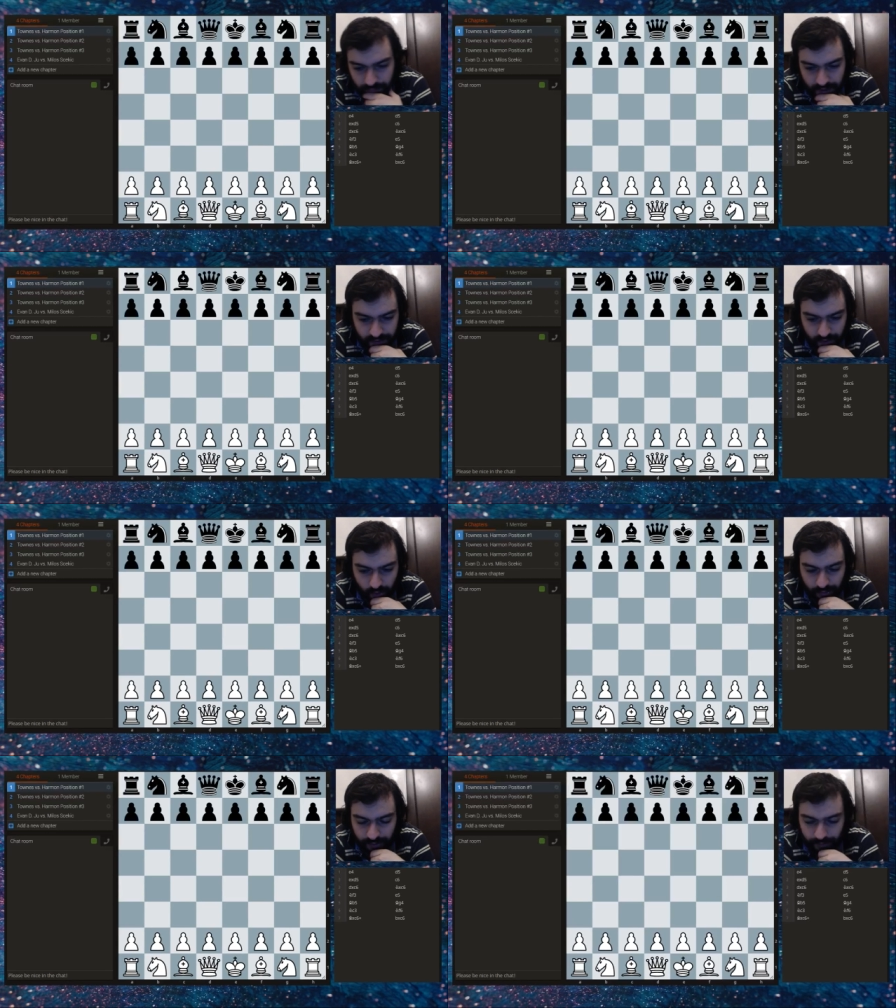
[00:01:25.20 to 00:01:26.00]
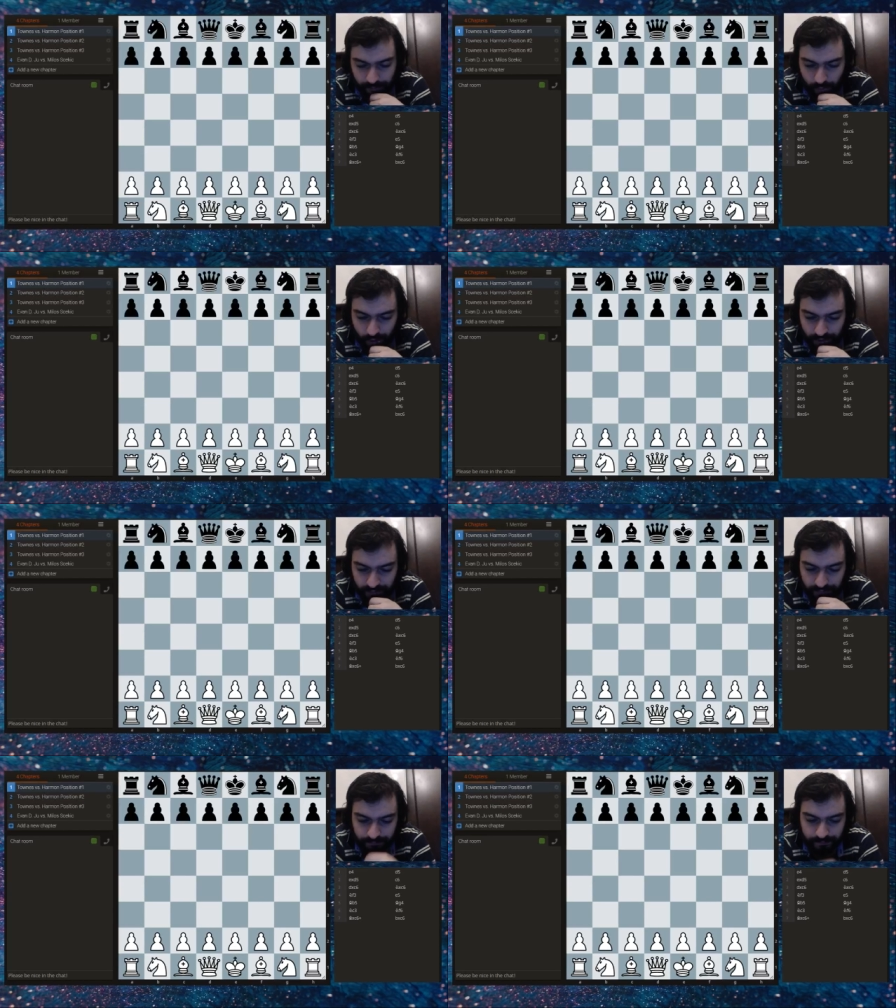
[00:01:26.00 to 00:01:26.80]
So the
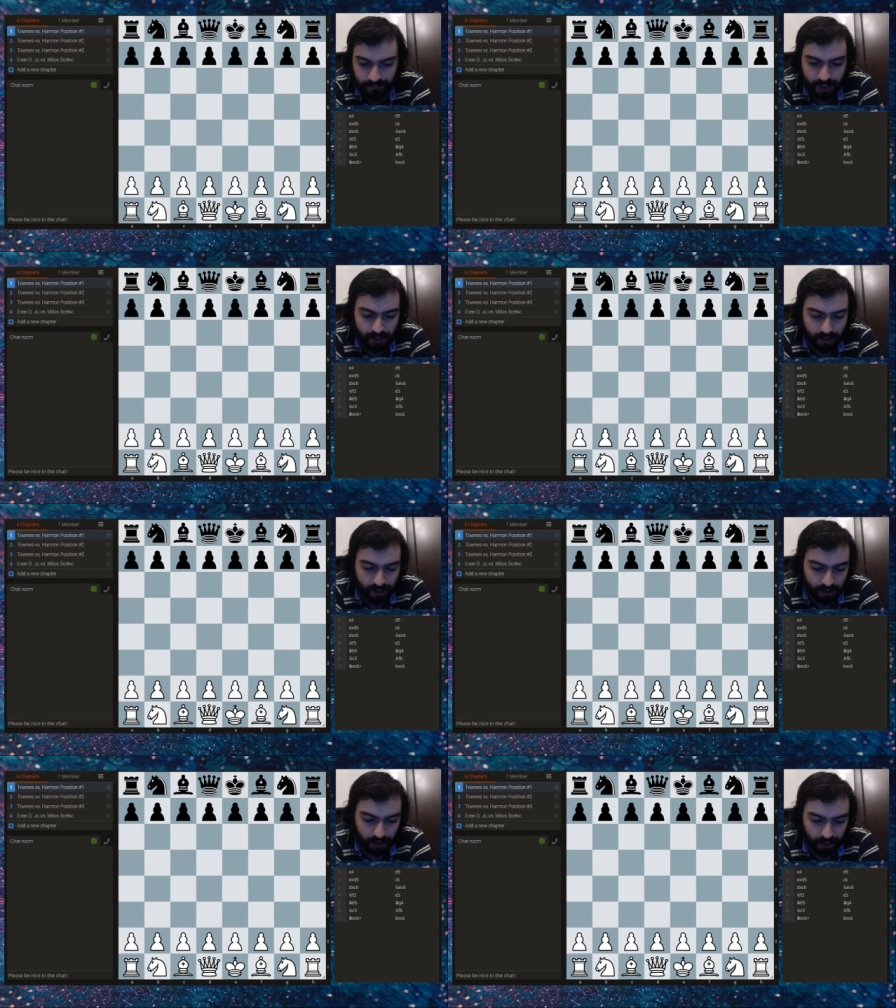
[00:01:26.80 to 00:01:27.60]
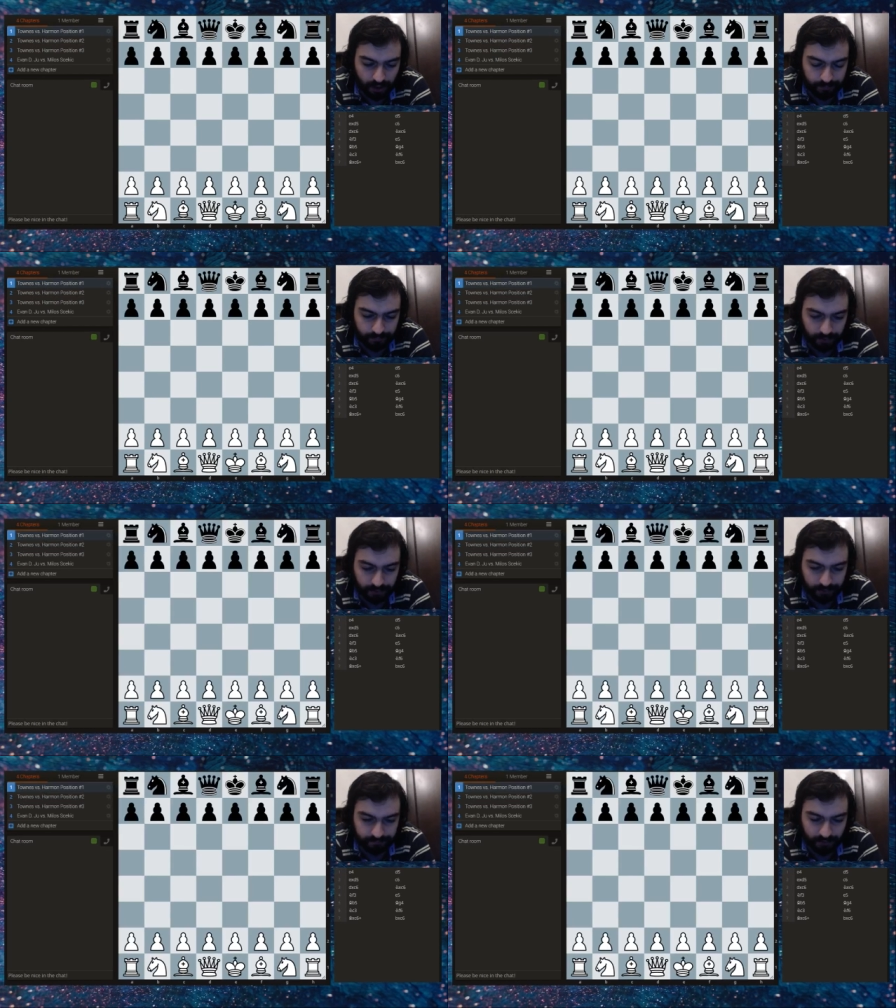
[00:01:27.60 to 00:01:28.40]
point...
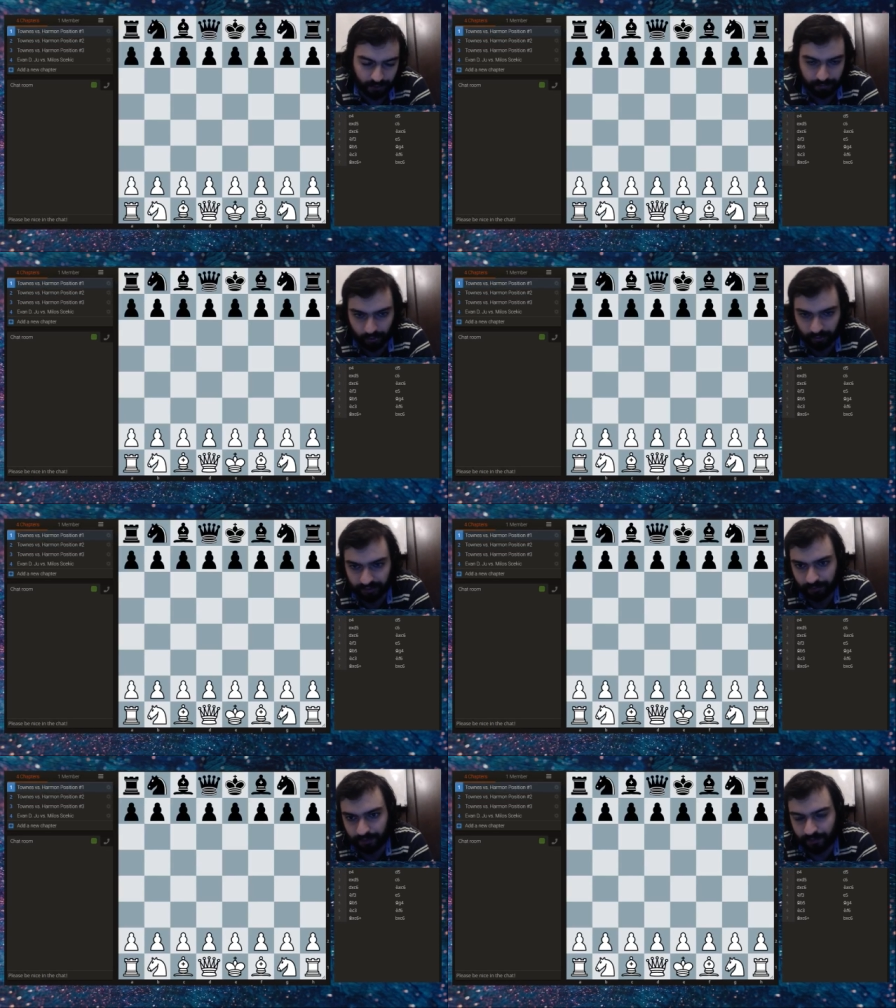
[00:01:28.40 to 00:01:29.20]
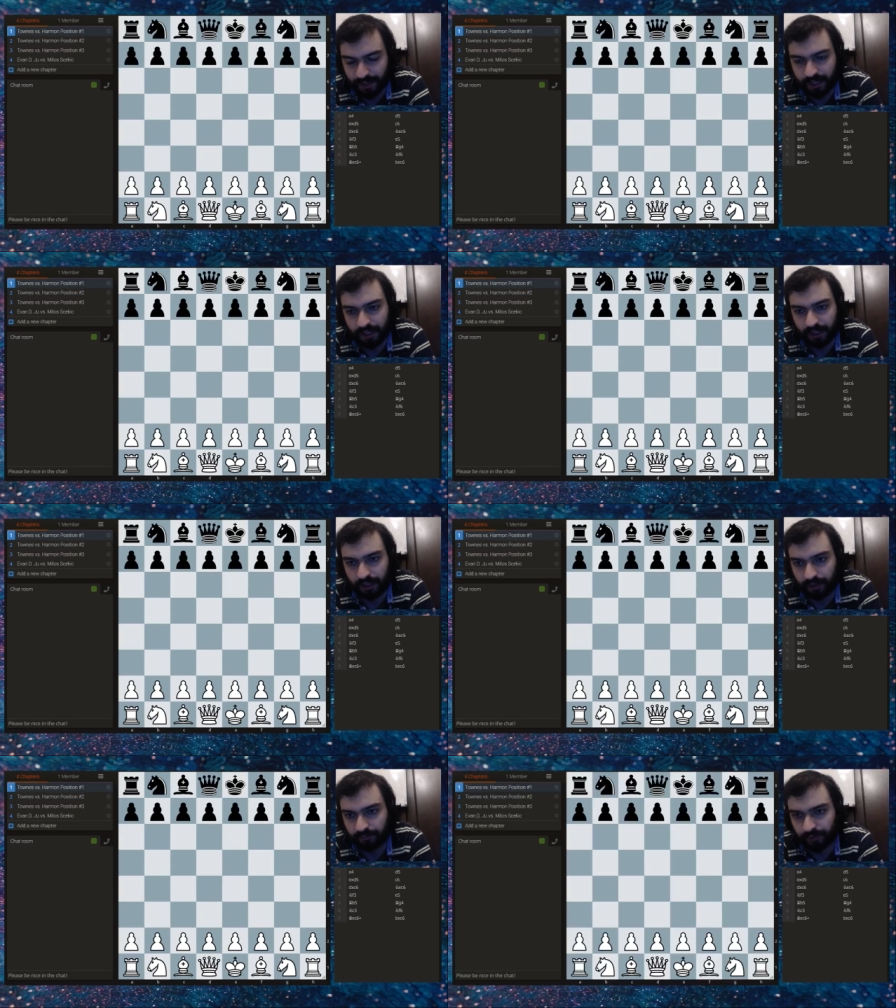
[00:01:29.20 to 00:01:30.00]
not the point, I mean,
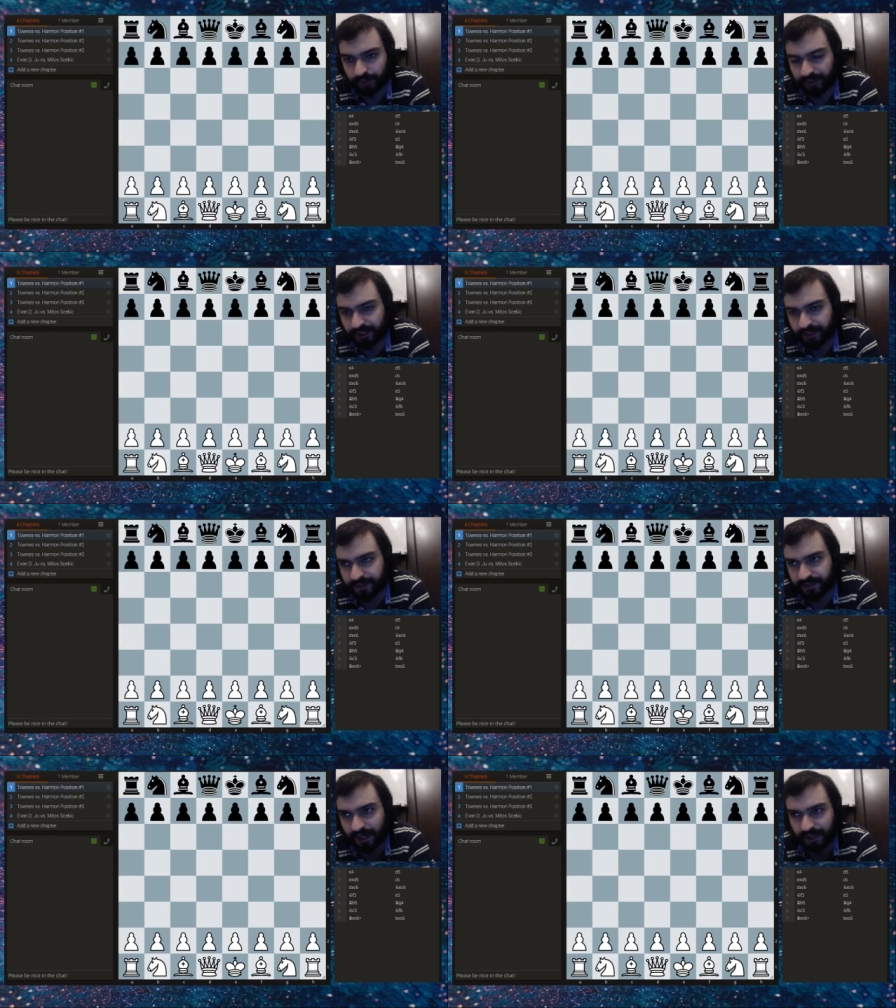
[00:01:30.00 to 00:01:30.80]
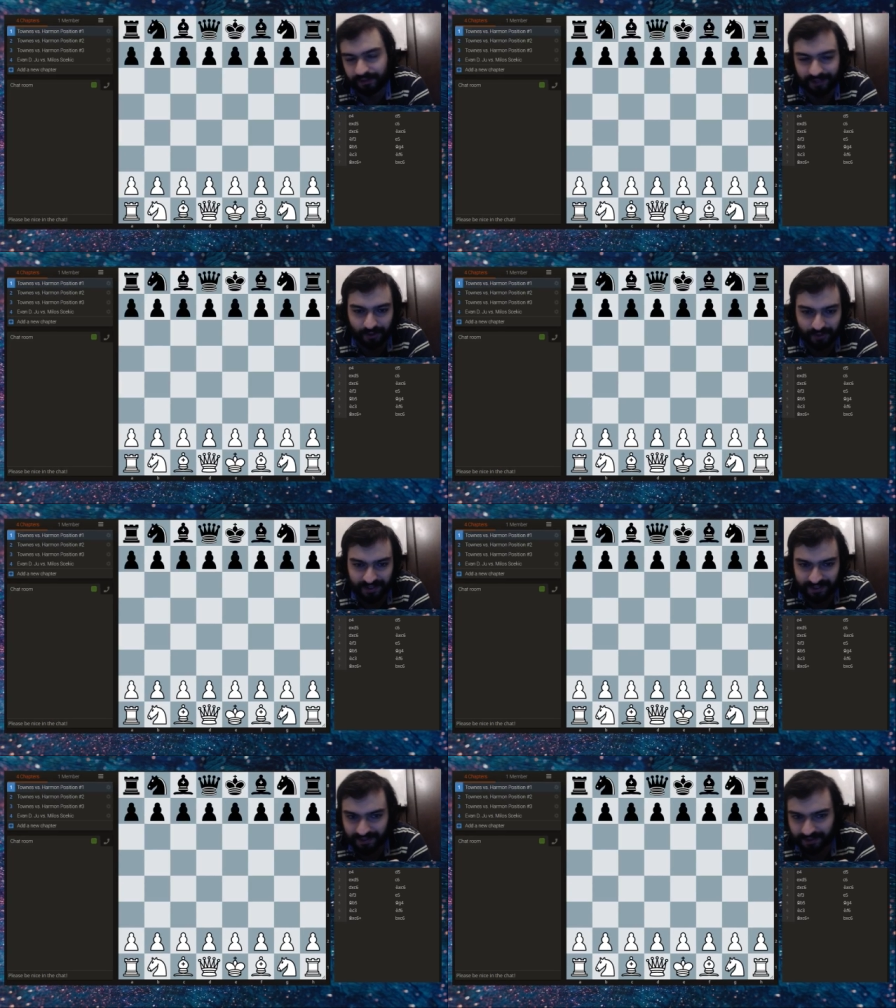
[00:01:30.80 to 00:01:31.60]
the thing is,
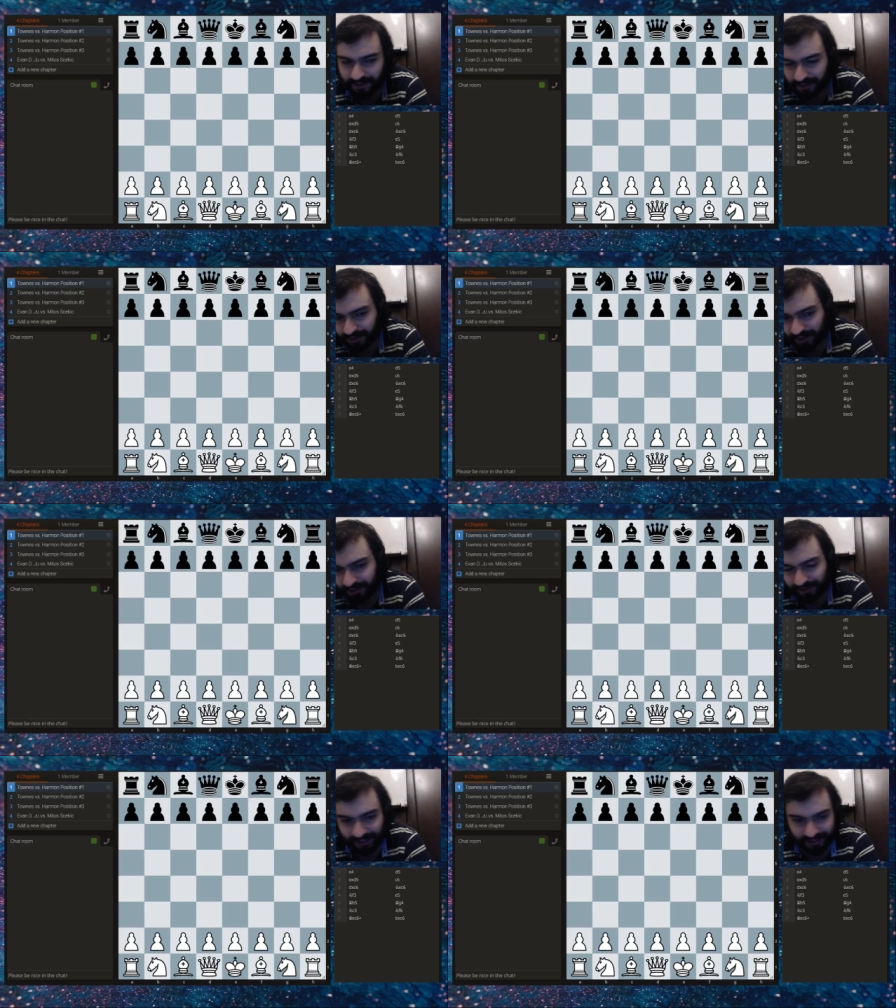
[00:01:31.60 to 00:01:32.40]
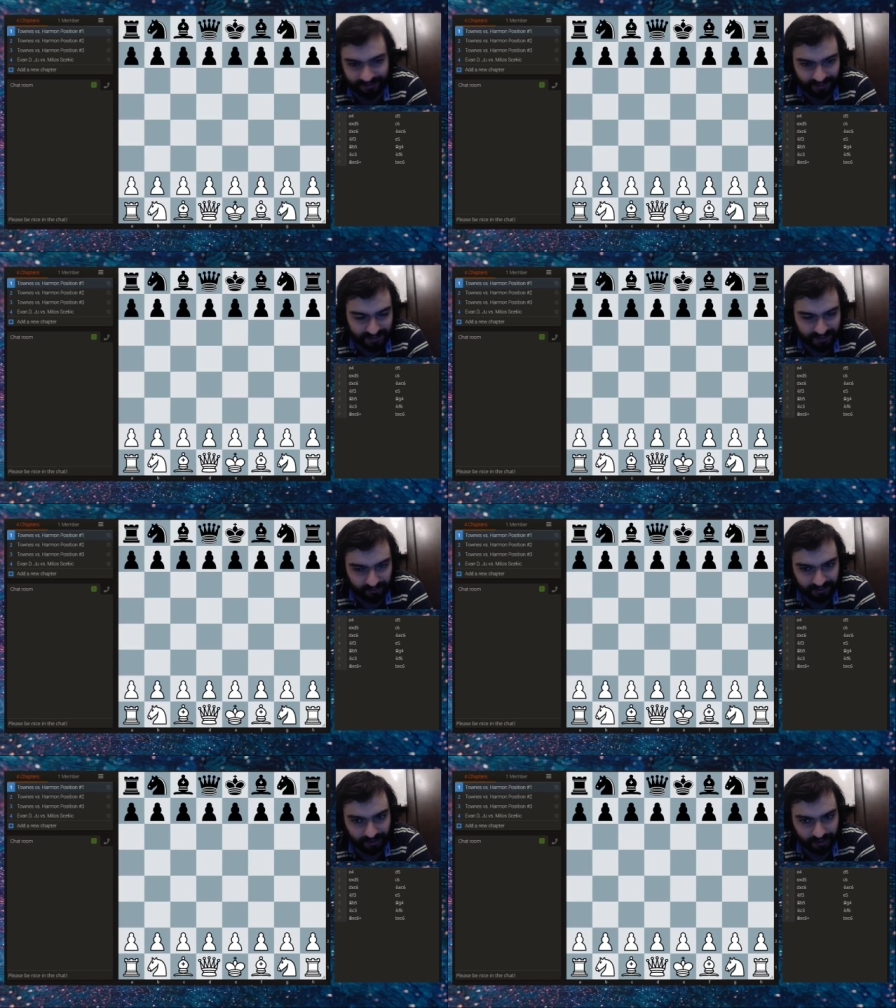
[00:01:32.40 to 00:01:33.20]
Townes is underrated at
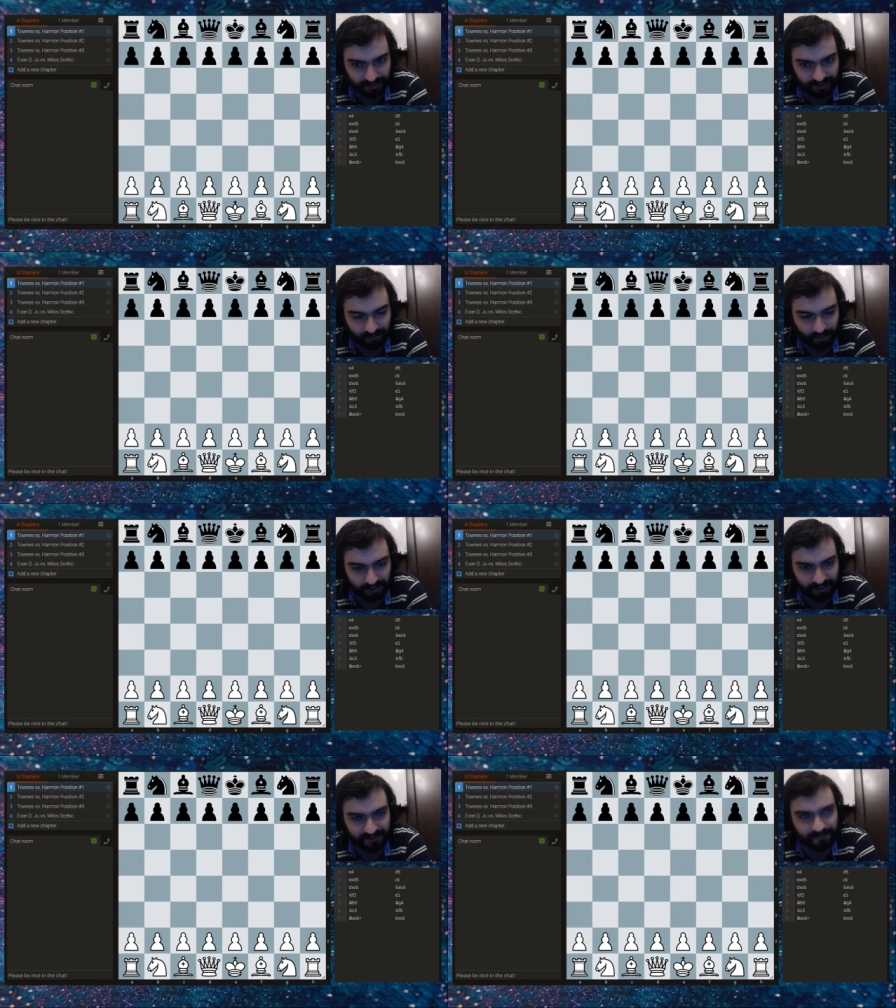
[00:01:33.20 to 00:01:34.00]
1700 and whatnot,